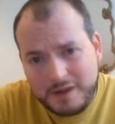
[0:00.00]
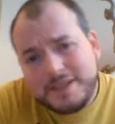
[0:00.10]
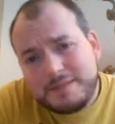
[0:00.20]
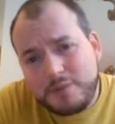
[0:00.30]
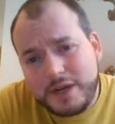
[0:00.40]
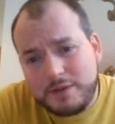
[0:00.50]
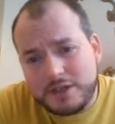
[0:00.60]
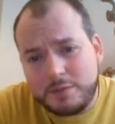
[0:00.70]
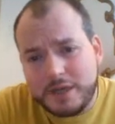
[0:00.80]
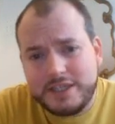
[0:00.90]
it's pretty
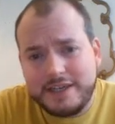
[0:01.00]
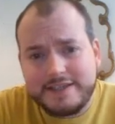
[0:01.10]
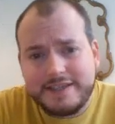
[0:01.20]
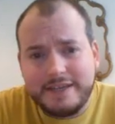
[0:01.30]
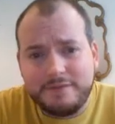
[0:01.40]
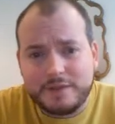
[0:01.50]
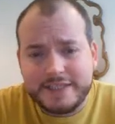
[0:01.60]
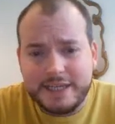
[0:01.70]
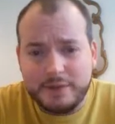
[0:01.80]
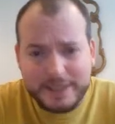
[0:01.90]
much my chess ethos
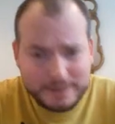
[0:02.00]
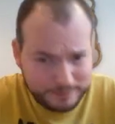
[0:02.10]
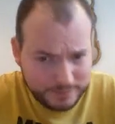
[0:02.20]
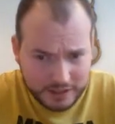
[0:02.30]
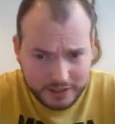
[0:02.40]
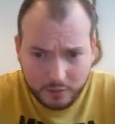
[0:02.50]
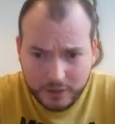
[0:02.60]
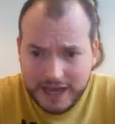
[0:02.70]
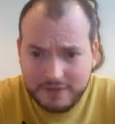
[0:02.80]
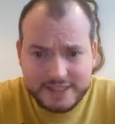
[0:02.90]
anyway. I don't
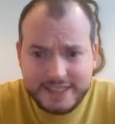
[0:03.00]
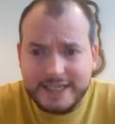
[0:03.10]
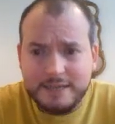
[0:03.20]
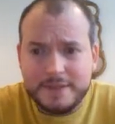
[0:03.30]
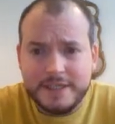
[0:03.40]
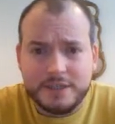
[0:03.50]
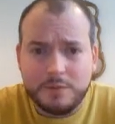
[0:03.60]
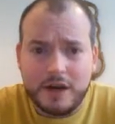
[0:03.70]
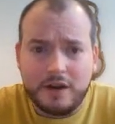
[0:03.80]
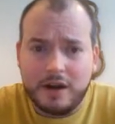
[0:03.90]
want to ever sit in a position
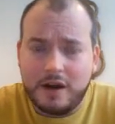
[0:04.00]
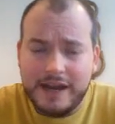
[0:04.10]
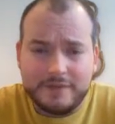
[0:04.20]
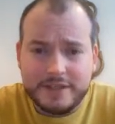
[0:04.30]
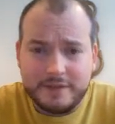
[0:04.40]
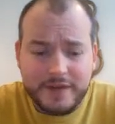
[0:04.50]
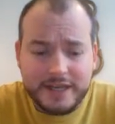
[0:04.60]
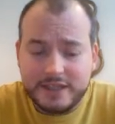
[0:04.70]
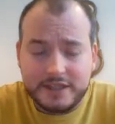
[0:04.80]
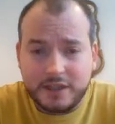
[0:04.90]
where I have to
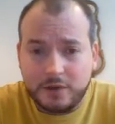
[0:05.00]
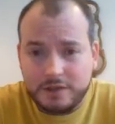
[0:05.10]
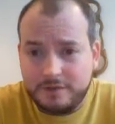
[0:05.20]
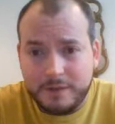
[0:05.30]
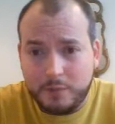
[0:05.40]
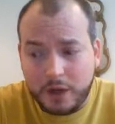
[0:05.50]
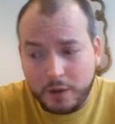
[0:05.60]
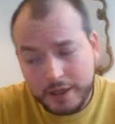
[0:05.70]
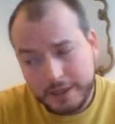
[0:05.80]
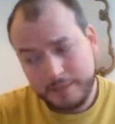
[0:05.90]
defend, because I don't defend
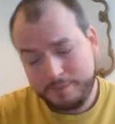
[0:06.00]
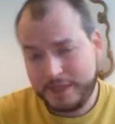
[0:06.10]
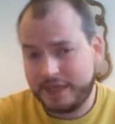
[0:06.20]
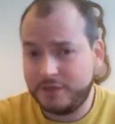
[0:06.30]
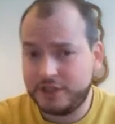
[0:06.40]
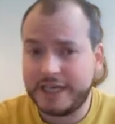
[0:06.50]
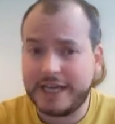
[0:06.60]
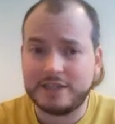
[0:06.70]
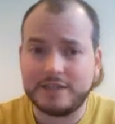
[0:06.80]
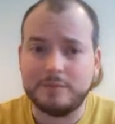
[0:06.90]
well. And if you check
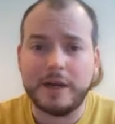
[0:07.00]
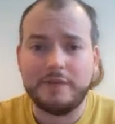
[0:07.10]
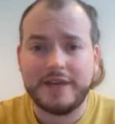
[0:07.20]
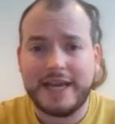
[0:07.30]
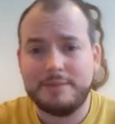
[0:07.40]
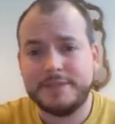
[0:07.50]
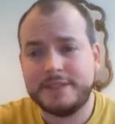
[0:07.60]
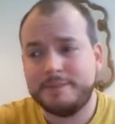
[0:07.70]
out some of my other games